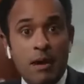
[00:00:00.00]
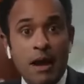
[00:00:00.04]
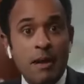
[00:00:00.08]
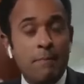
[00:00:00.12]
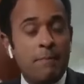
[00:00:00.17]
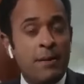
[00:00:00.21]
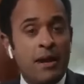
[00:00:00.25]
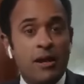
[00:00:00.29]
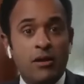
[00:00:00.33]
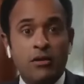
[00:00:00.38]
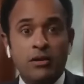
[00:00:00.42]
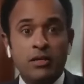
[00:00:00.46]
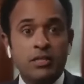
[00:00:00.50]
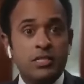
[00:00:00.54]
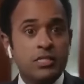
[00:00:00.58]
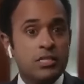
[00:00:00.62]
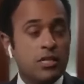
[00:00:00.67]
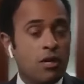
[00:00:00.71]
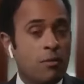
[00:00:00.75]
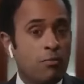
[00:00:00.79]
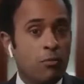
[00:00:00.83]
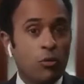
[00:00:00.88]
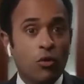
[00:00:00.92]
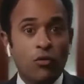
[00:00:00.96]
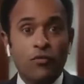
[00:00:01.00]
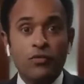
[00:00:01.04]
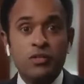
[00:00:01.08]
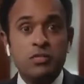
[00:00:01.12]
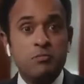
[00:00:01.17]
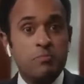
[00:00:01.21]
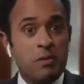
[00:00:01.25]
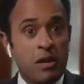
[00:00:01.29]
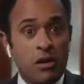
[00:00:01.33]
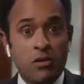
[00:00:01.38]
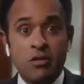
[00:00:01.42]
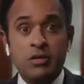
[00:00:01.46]
my parents,
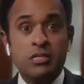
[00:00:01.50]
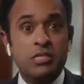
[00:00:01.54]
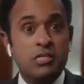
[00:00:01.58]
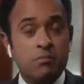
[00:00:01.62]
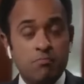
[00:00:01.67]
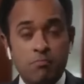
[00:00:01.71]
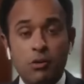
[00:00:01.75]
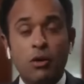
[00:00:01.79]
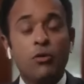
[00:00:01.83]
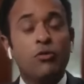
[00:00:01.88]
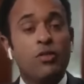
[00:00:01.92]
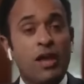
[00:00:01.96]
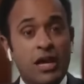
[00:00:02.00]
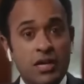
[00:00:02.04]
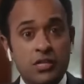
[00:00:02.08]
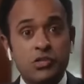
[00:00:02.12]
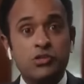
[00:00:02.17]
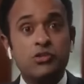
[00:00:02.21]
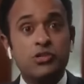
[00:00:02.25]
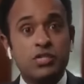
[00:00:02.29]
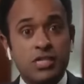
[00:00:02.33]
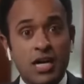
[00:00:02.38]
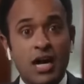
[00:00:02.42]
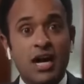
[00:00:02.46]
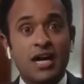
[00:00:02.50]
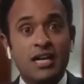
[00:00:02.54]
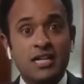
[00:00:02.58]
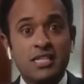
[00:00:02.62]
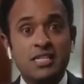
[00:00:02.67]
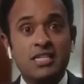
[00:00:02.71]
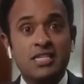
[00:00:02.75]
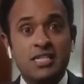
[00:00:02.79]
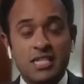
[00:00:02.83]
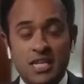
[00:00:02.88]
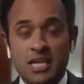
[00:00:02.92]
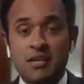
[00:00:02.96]
Apoorva's parents, both
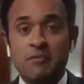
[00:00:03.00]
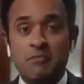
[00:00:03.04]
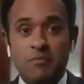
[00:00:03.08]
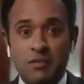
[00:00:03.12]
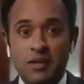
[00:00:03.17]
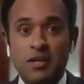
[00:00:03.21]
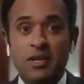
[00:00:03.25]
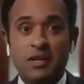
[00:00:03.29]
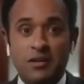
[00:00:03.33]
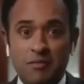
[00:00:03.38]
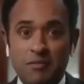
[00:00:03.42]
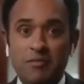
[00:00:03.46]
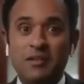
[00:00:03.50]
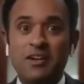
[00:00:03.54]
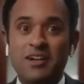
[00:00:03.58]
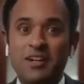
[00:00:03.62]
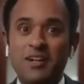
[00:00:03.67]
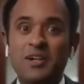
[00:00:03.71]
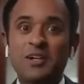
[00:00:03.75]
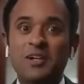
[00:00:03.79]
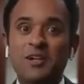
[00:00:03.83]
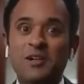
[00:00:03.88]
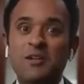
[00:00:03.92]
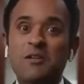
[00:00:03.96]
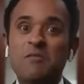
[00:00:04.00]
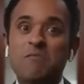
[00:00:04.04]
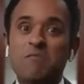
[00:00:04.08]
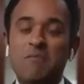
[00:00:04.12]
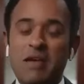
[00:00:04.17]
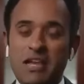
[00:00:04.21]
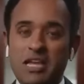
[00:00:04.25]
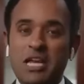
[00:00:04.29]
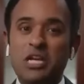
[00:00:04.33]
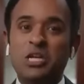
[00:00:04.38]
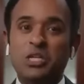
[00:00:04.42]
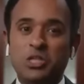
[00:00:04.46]
exercised in
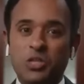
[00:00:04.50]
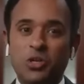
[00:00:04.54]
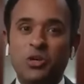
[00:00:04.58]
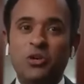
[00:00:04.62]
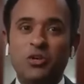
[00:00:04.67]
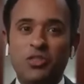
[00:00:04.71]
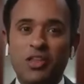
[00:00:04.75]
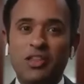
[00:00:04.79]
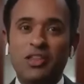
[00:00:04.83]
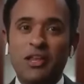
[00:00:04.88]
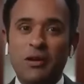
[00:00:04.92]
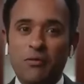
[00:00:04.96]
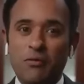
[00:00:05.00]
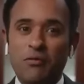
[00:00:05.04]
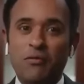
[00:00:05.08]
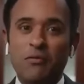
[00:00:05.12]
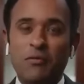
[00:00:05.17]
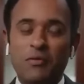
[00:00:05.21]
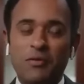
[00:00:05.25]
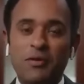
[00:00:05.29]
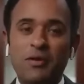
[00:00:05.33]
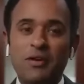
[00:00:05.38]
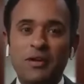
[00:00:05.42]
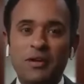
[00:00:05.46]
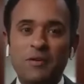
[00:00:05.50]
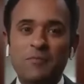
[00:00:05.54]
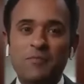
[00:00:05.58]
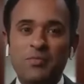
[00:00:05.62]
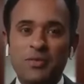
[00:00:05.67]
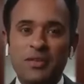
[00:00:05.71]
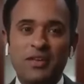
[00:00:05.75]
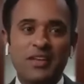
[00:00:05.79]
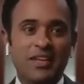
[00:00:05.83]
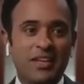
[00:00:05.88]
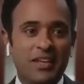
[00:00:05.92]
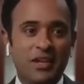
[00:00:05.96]
making sure that they were,
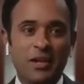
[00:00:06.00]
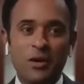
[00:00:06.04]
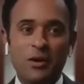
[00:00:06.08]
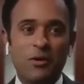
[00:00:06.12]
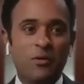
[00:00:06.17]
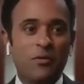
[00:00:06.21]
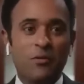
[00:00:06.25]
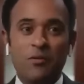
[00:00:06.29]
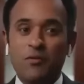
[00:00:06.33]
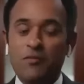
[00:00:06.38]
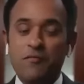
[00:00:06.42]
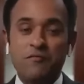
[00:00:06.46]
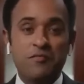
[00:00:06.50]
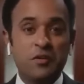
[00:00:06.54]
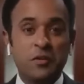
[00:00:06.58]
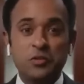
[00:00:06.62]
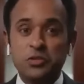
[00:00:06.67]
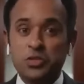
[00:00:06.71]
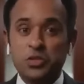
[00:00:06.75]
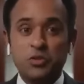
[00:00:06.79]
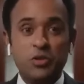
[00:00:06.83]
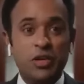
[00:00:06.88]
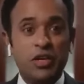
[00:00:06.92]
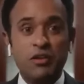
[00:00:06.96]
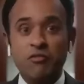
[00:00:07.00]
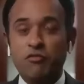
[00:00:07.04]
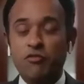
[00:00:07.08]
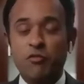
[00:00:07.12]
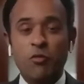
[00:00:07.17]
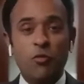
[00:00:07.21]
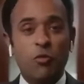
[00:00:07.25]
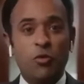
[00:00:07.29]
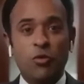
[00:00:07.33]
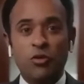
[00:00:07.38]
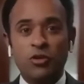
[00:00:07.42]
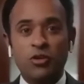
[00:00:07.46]
you know, filtering
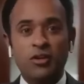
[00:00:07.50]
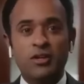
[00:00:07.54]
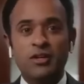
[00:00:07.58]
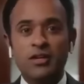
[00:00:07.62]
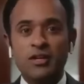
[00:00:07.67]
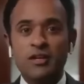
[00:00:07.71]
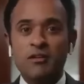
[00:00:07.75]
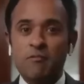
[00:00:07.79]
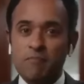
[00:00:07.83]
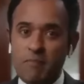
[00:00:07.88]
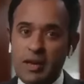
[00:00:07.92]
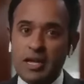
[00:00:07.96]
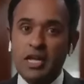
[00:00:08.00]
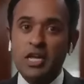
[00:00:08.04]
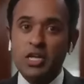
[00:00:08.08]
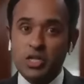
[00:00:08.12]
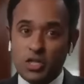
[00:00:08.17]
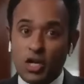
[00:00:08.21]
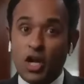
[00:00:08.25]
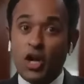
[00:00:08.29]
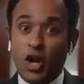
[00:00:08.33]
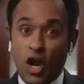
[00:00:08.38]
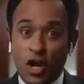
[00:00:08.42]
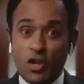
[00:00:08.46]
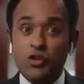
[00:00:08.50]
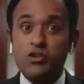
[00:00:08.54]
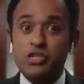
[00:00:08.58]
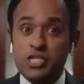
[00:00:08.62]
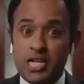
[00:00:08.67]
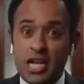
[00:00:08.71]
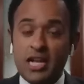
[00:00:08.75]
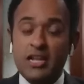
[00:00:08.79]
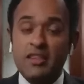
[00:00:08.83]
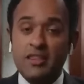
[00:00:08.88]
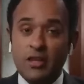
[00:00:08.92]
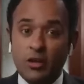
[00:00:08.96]
for making sure,
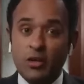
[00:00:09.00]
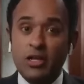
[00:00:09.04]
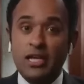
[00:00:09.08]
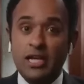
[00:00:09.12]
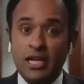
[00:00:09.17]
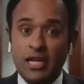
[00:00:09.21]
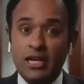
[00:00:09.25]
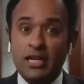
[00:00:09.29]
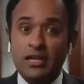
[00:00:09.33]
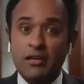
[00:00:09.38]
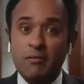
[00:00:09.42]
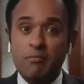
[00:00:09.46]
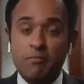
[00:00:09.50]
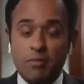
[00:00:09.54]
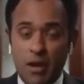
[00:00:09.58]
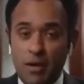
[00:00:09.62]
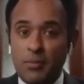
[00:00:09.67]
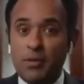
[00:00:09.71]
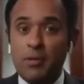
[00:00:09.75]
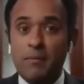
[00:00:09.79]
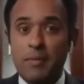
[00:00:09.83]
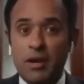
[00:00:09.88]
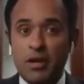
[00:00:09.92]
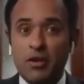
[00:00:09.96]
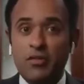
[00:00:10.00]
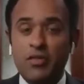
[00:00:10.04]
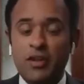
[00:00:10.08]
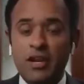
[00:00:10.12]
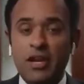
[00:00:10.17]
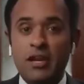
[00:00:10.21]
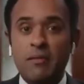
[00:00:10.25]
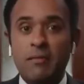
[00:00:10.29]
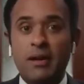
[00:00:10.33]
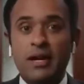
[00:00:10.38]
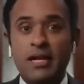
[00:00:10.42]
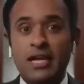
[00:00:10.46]
understanding their kid probably better
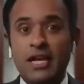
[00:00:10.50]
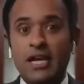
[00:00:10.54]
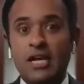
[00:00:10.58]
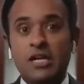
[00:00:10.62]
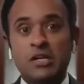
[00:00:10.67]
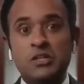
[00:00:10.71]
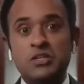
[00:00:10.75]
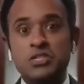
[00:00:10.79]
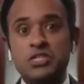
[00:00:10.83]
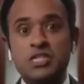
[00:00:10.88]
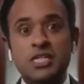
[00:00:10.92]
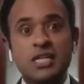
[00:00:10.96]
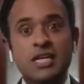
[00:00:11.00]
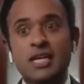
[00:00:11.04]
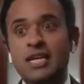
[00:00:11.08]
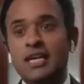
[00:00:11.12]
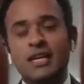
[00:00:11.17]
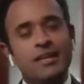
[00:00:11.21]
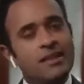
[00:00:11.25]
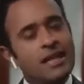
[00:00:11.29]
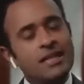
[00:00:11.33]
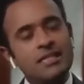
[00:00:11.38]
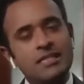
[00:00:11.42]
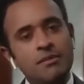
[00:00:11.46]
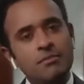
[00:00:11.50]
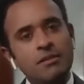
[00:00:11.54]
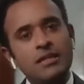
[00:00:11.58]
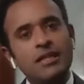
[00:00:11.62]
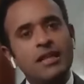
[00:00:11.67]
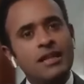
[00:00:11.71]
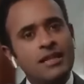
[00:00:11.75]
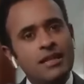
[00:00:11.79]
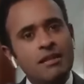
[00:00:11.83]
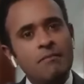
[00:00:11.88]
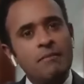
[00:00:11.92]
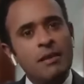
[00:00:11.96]
than anybody else. That's
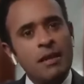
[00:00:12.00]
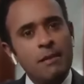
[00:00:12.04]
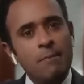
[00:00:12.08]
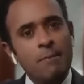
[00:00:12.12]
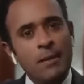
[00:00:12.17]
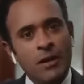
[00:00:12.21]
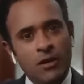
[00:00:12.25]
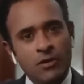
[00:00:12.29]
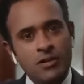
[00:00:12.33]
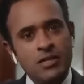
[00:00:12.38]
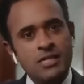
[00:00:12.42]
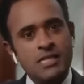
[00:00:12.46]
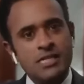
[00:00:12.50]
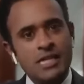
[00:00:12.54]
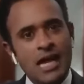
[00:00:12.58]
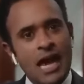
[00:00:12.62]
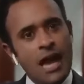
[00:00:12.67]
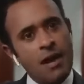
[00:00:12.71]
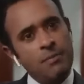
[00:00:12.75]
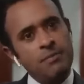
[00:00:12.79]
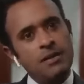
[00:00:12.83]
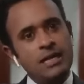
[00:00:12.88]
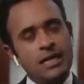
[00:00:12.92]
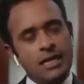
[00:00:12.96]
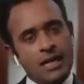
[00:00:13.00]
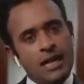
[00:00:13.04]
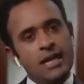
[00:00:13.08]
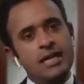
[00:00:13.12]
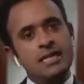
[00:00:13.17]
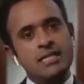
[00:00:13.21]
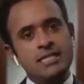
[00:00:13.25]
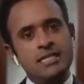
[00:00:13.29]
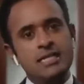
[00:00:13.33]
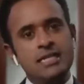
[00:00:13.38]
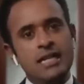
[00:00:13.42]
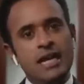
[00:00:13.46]
something that I think many parents
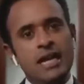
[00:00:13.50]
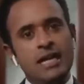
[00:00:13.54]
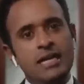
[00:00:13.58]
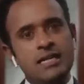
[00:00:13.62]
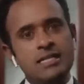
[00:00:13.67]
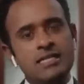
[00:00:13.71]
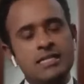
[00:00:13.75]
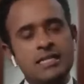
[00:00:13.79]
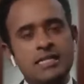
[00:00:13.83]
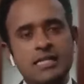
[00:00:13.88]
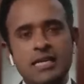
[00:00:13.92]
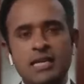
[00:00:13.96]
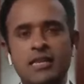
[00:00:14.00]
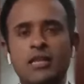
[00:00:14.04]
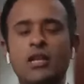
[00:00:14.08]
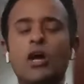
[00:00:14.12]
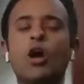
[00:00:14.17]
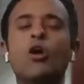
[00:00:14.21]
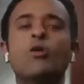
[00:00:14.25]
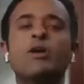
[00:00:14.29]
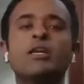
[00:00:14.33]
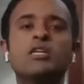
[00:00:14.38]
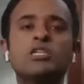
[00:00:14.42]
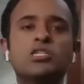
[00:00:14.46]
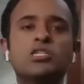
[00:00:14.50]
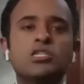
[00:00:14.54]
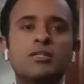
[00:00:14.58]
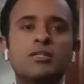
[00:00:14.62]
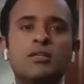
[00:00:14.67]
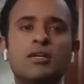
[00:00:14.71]
abdicate today, is to say that, oh,